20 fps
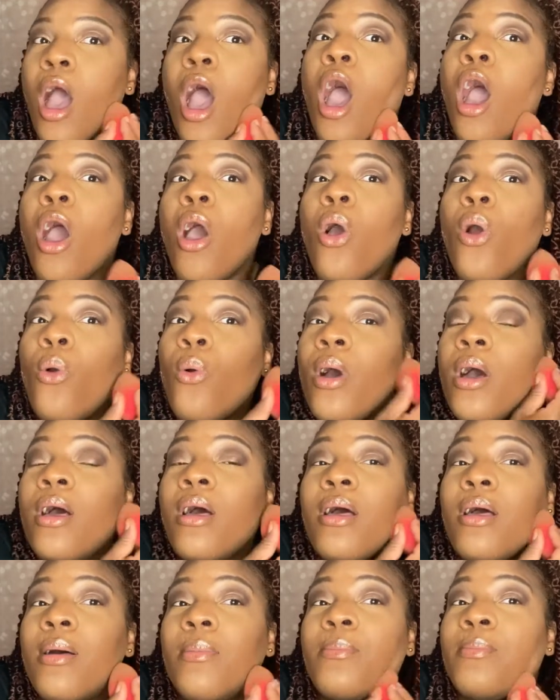
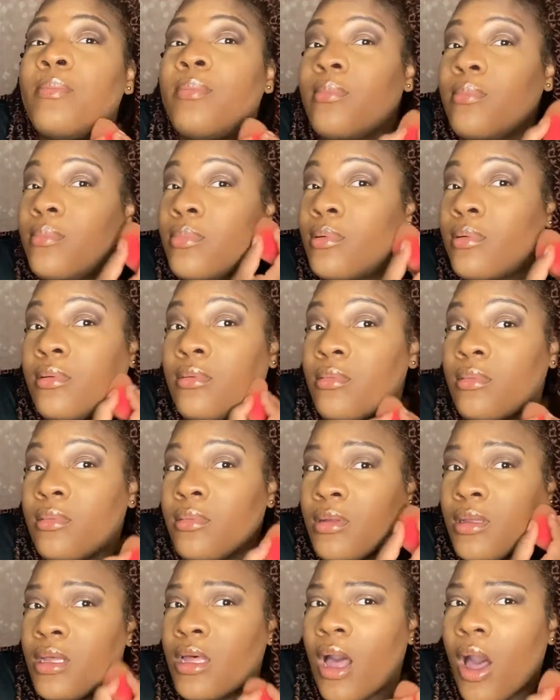Oh,
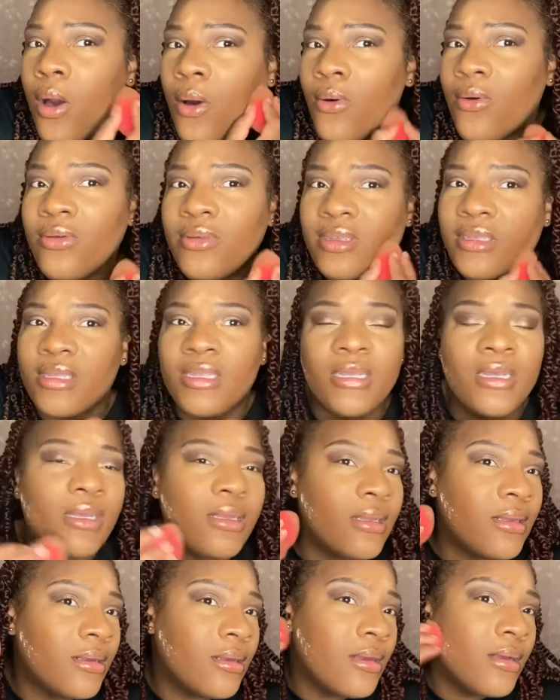Ghost,
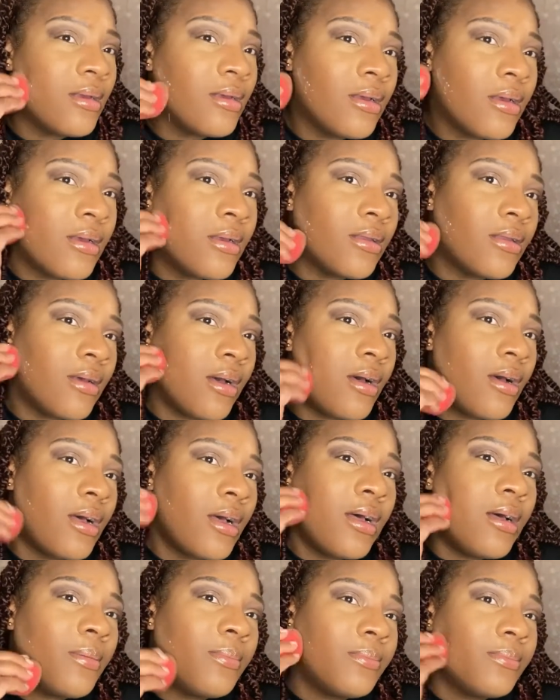
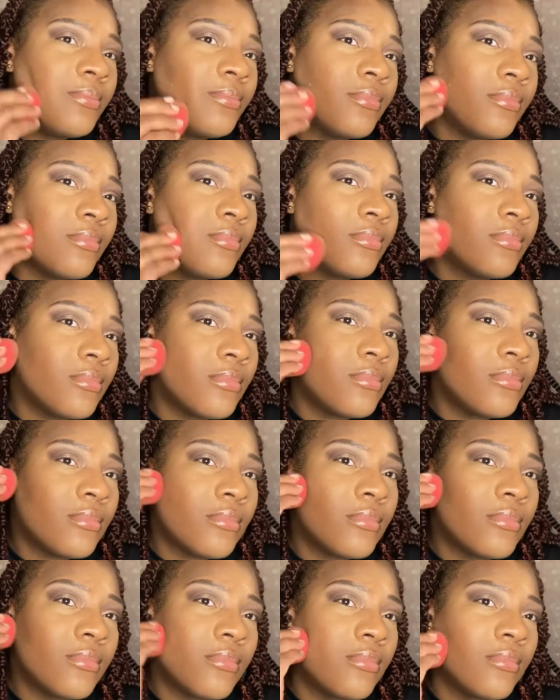
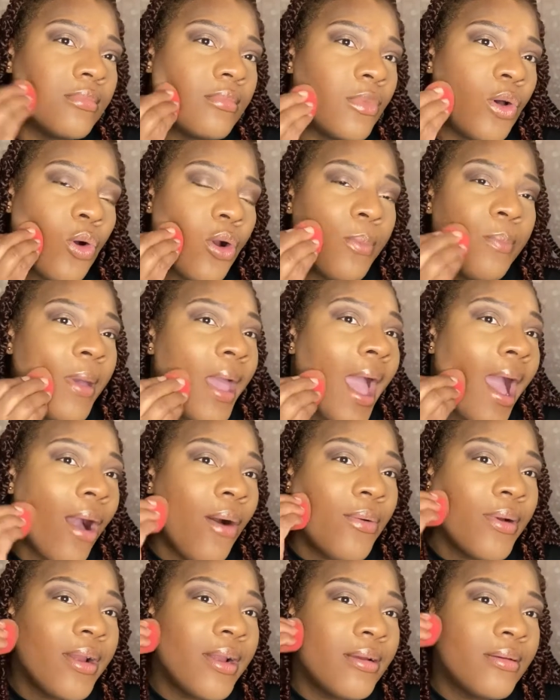or
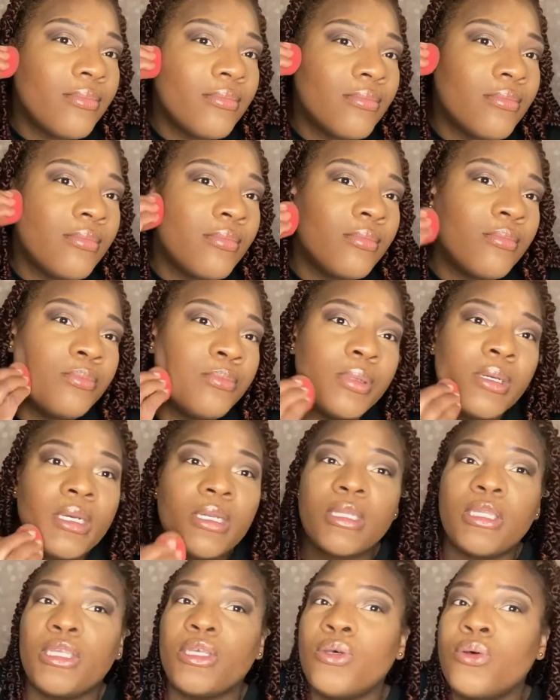Power
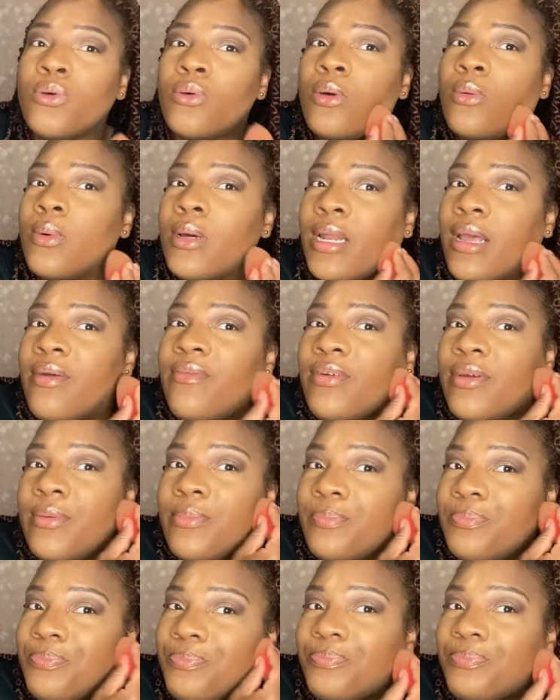Book 2 or whatever.